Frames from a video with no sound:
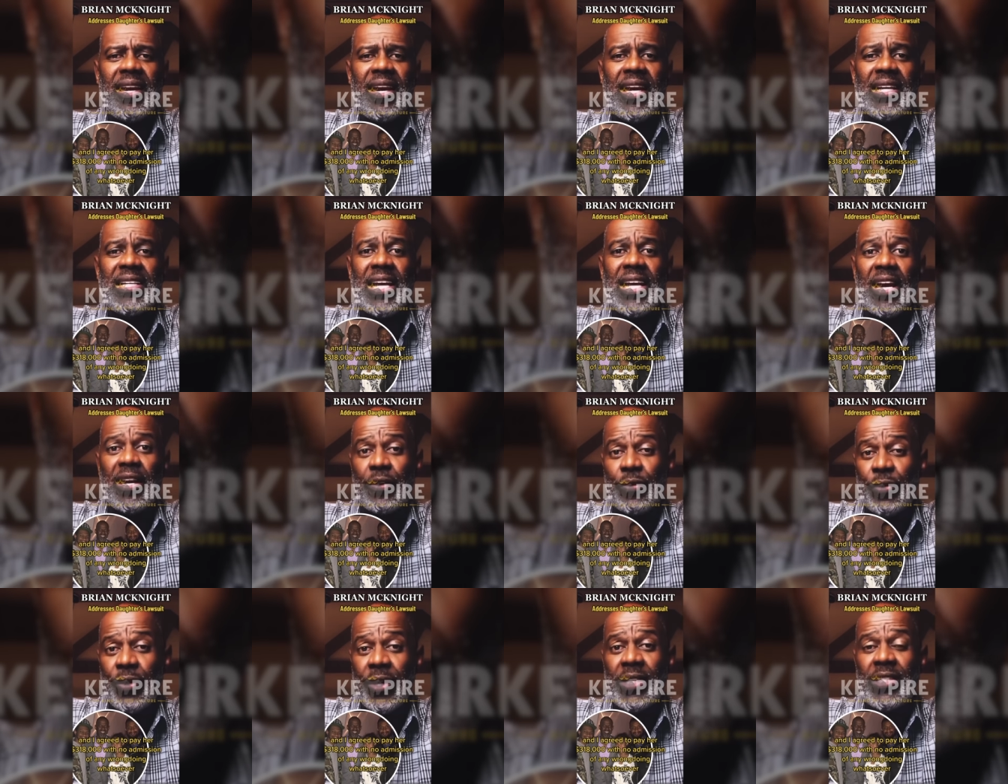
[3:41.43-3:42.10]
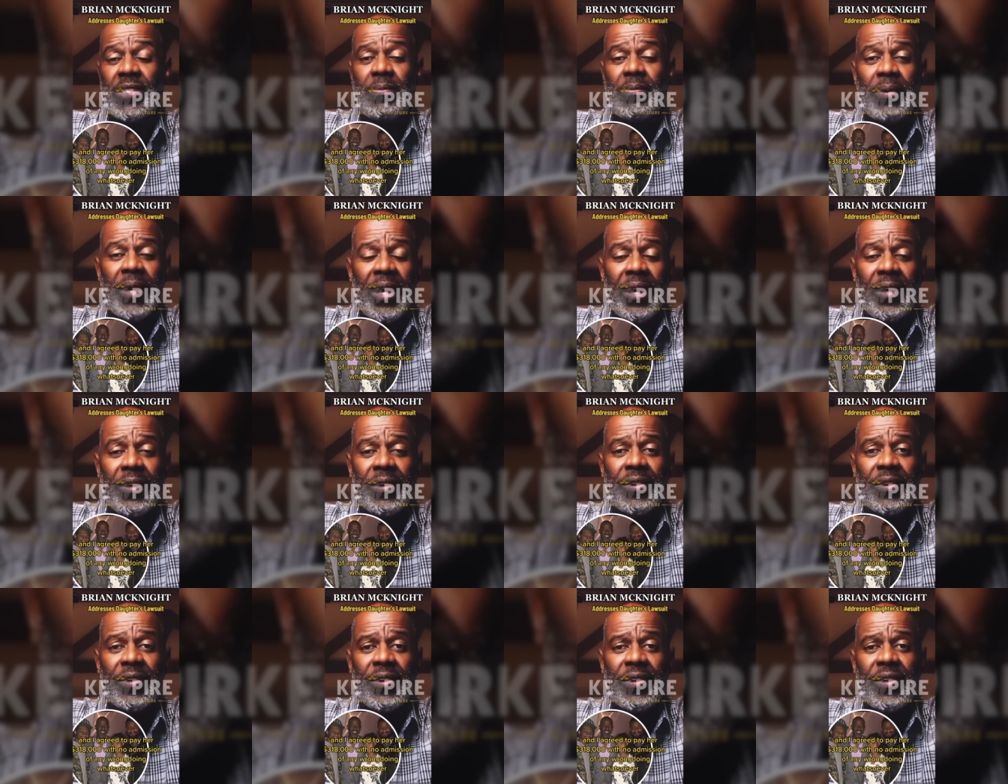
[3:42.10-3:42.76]
and I agreed to pay
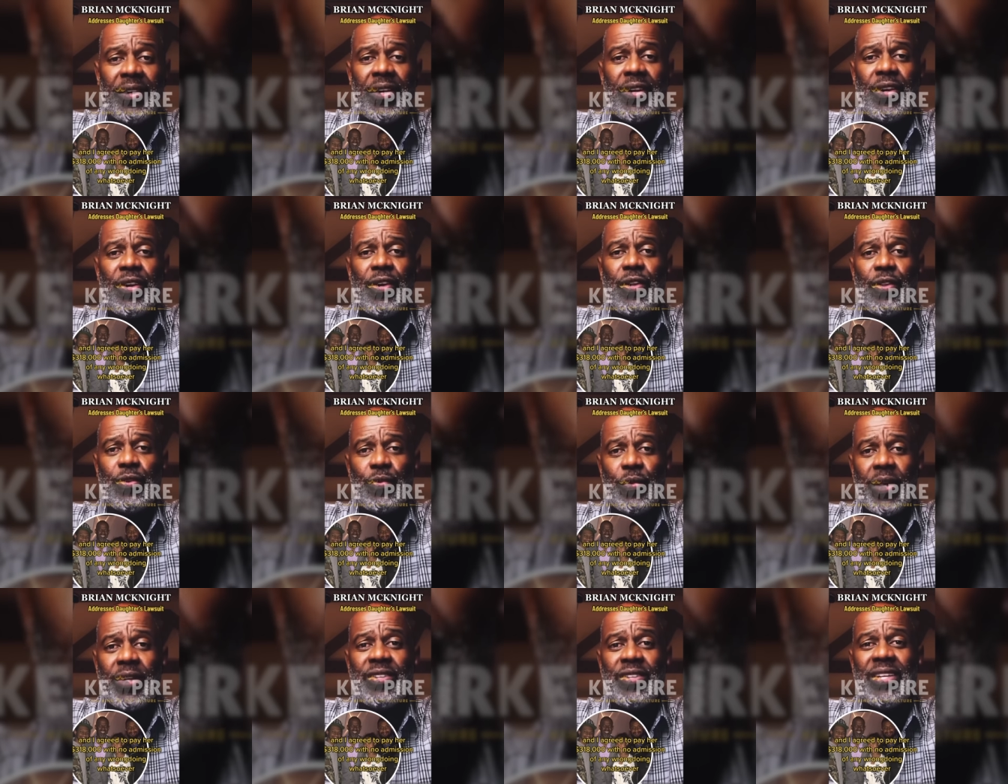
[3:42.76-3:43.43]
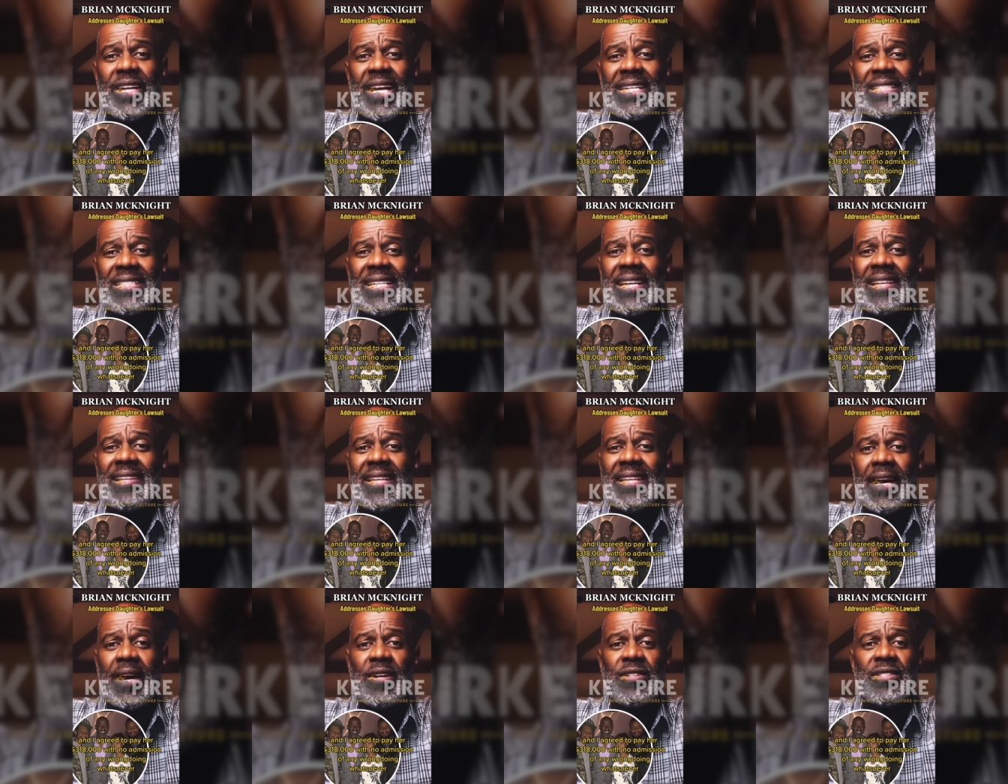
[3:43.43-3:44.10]
her
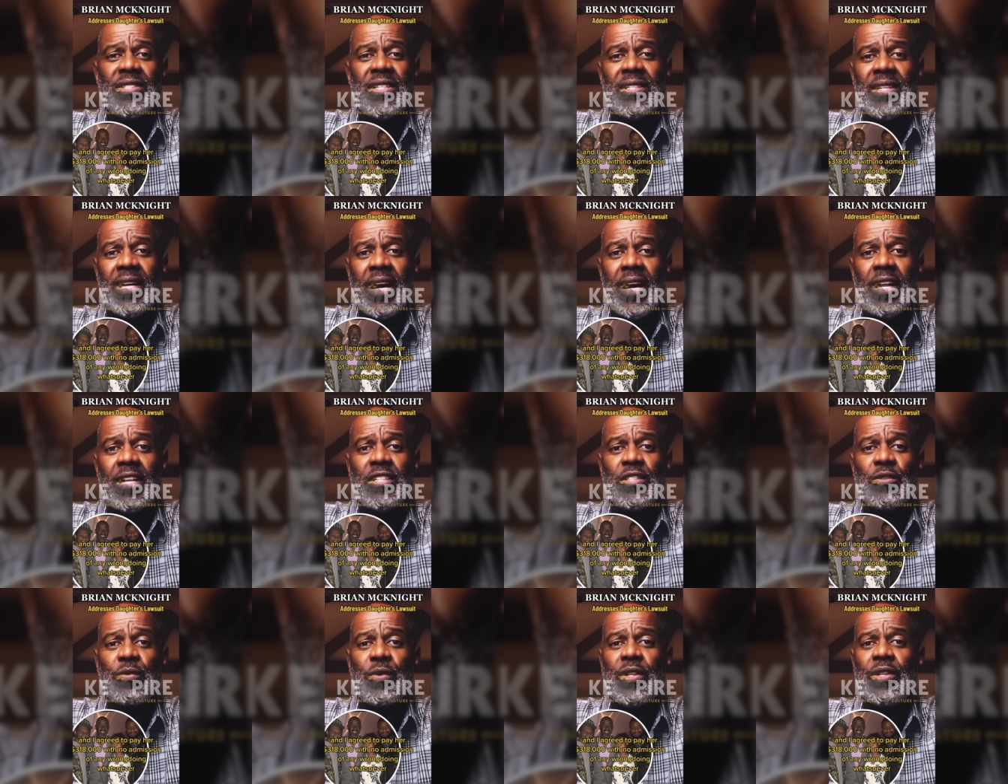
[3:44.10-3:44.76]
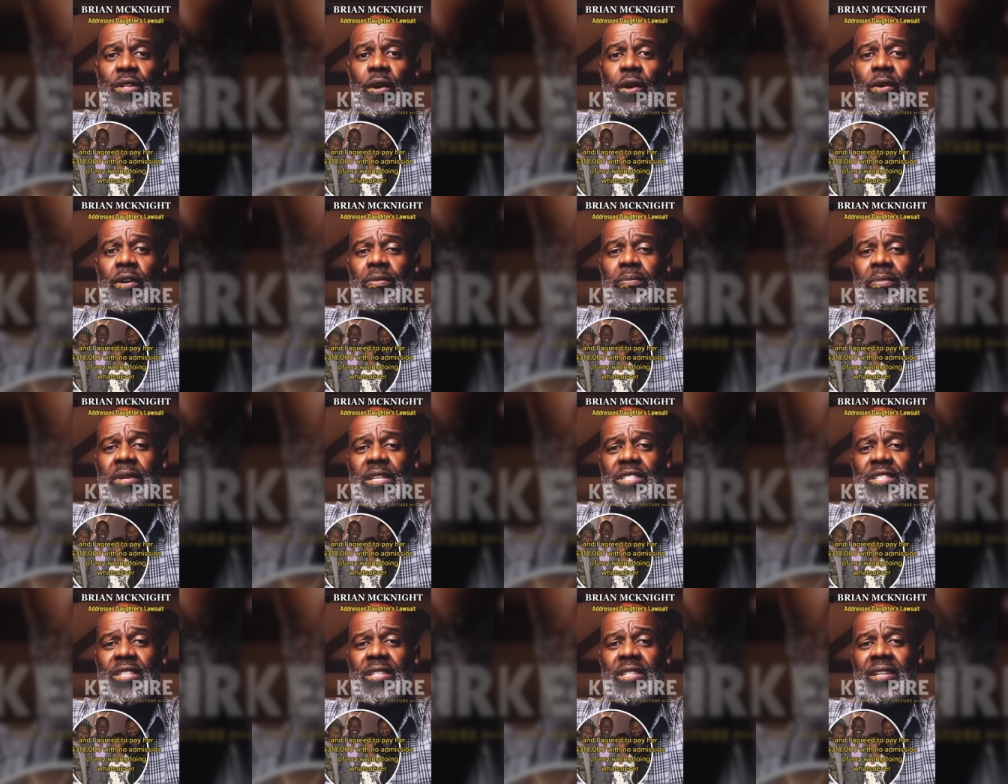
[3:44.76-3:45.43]
$318,000 with no
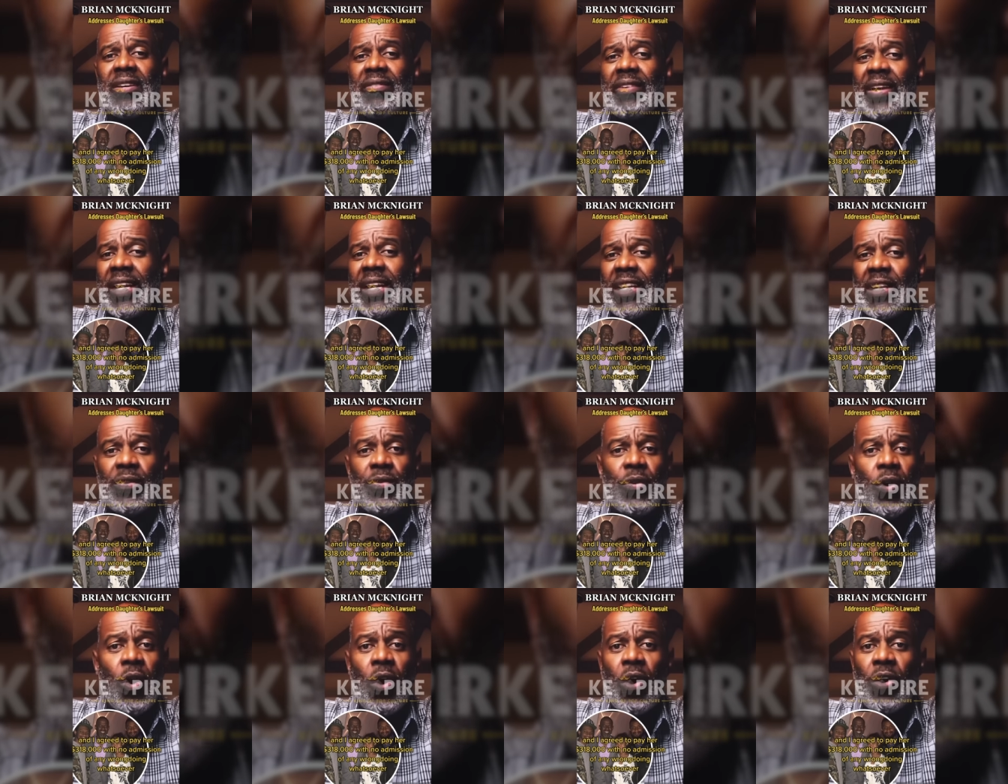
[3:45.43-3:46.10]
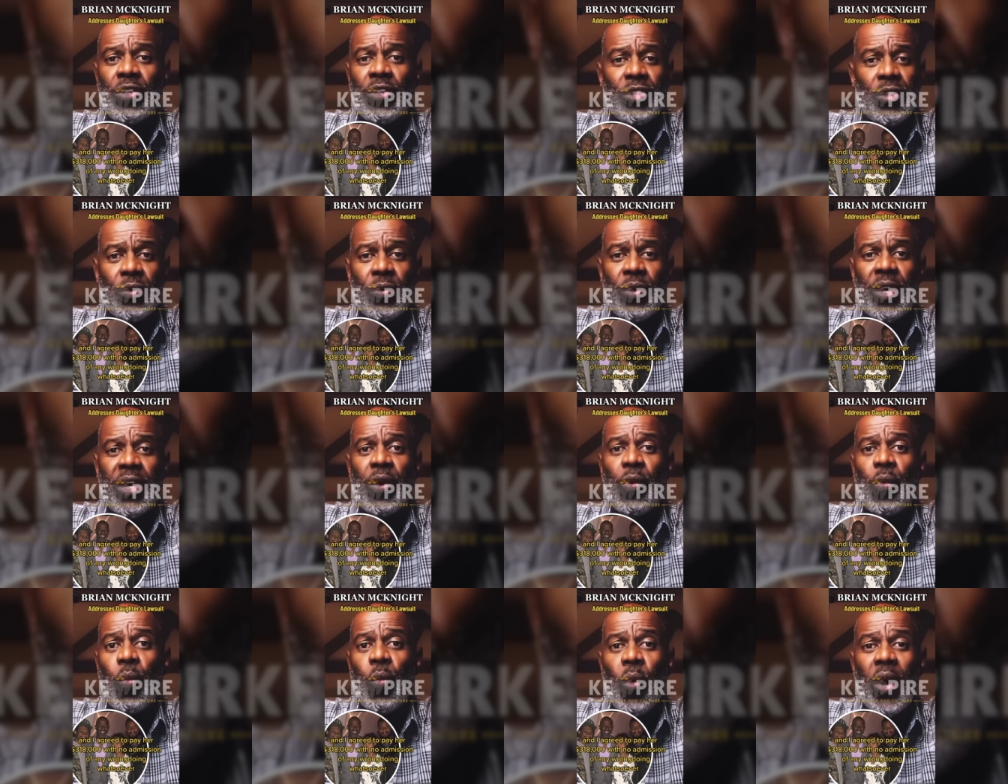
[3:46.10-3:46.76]
admission of any
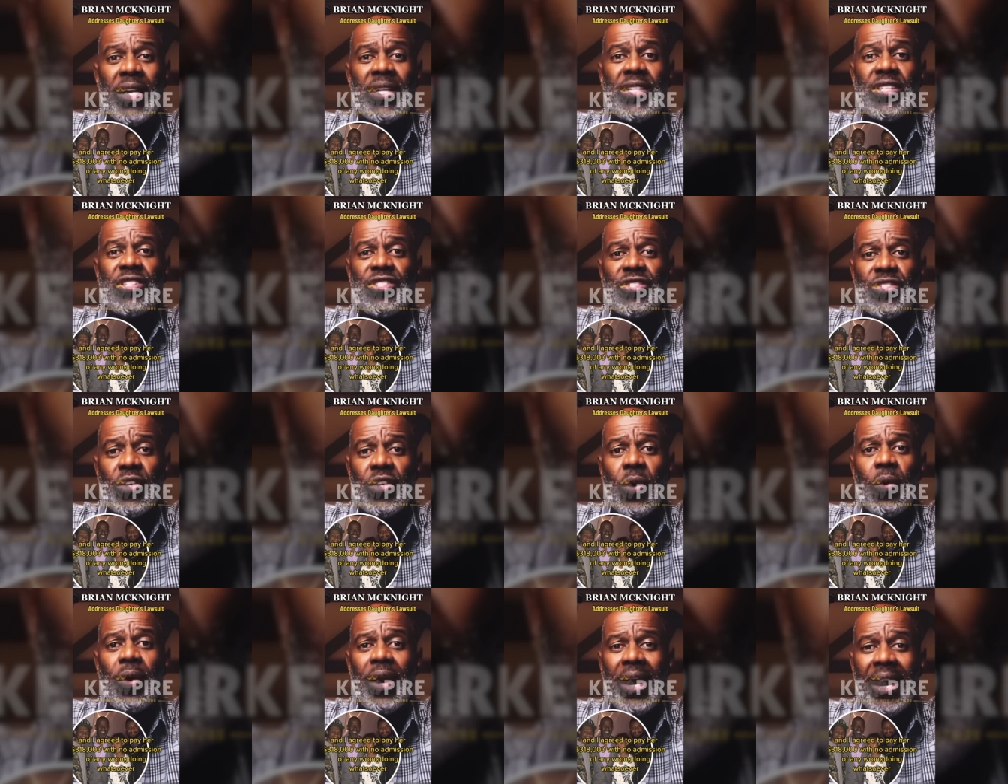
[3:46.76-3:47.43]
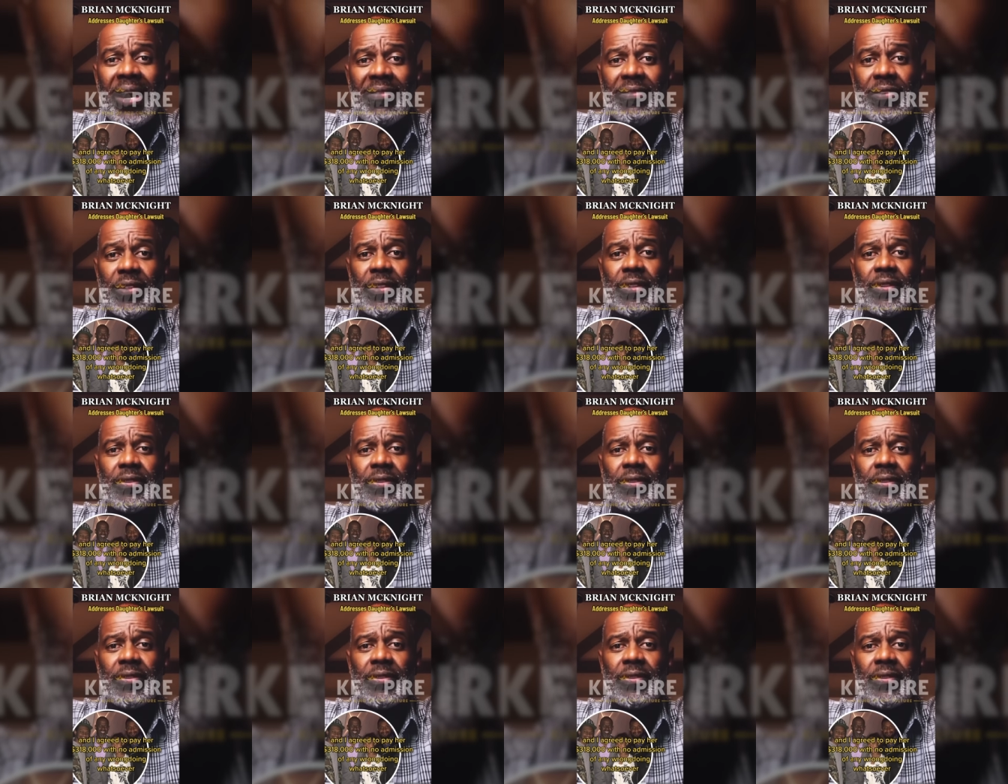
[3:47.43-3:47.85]
wrongdoing whatsoever.